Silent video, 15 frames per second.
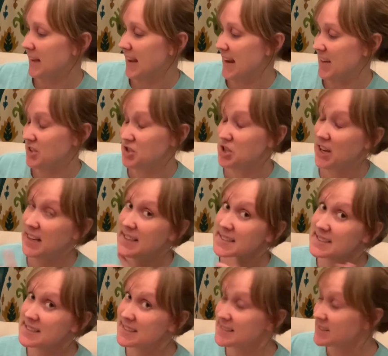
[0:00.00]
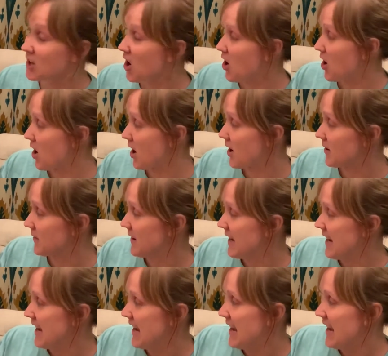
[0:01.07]
And chances are
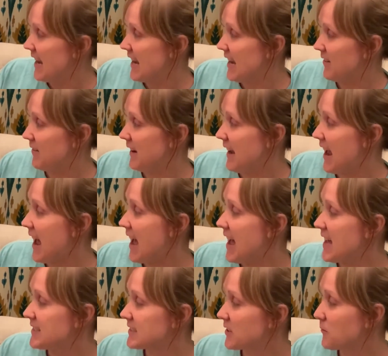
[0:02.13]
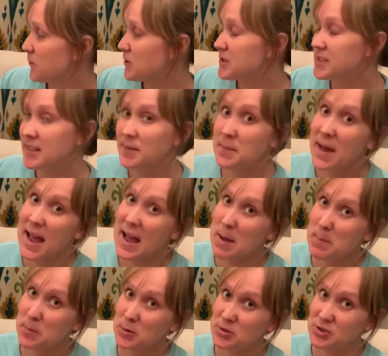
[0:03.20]
if he asks for some
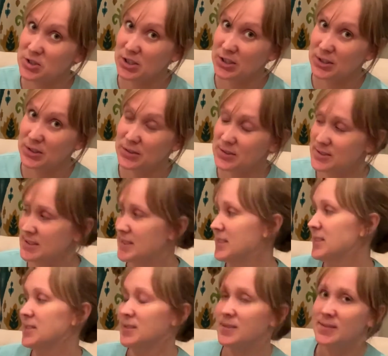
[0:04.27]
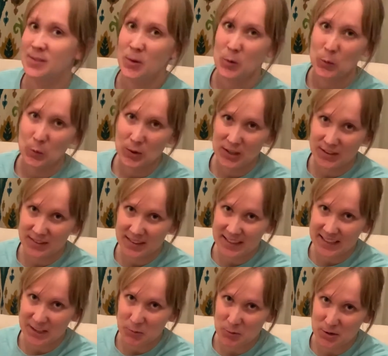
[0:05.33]
apple juice, what do you think
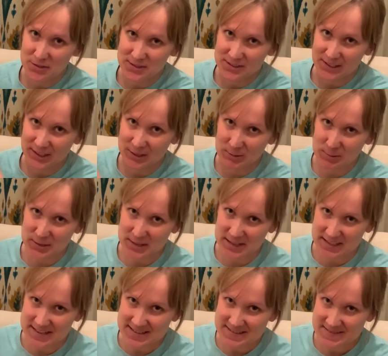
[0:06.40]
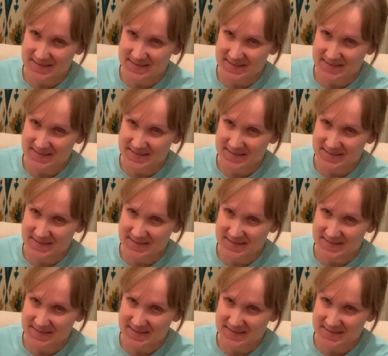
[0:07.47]
he wants to go with it?